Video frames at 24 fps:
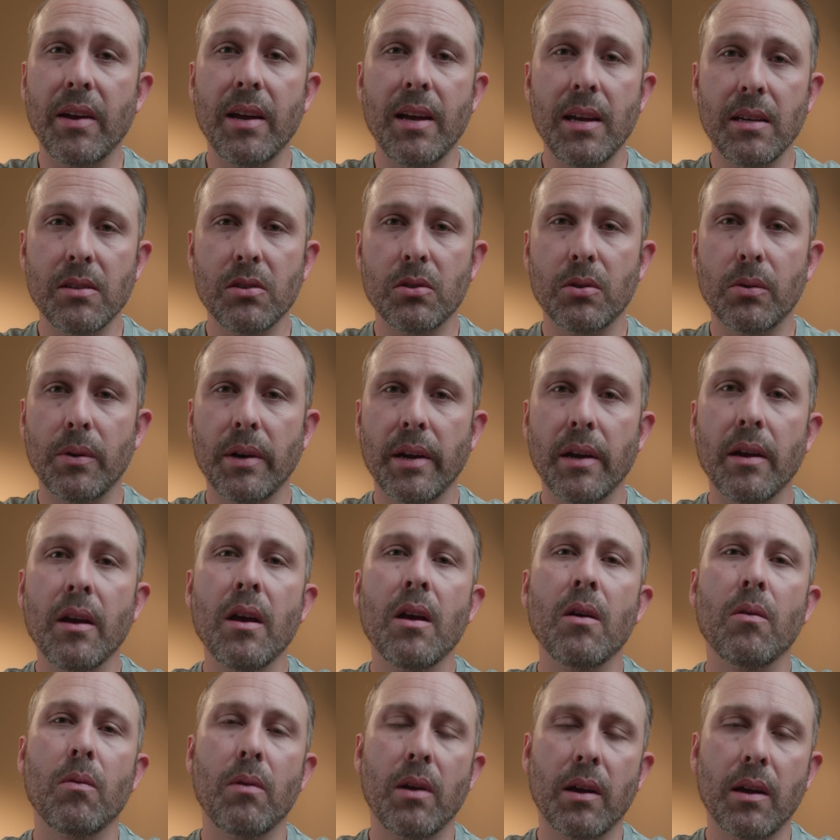history
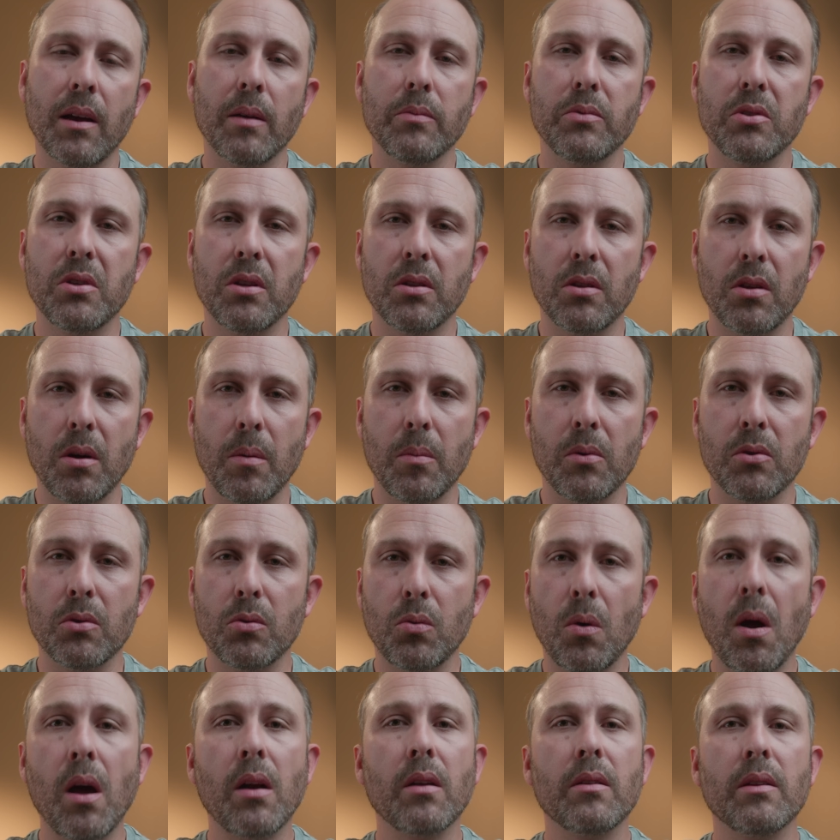when it comes to thermal
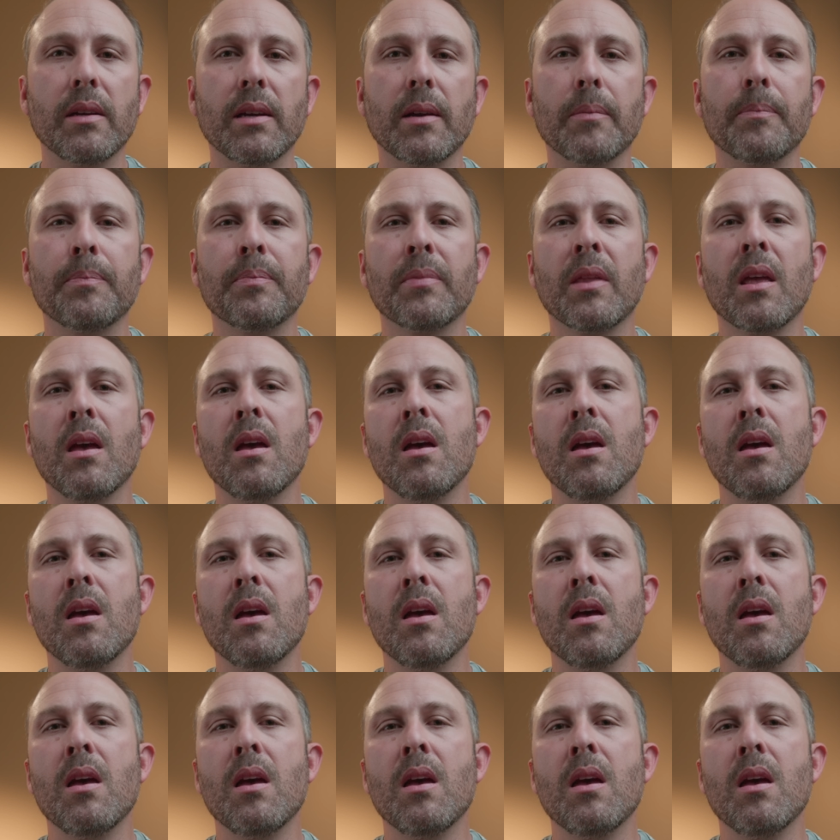throttling.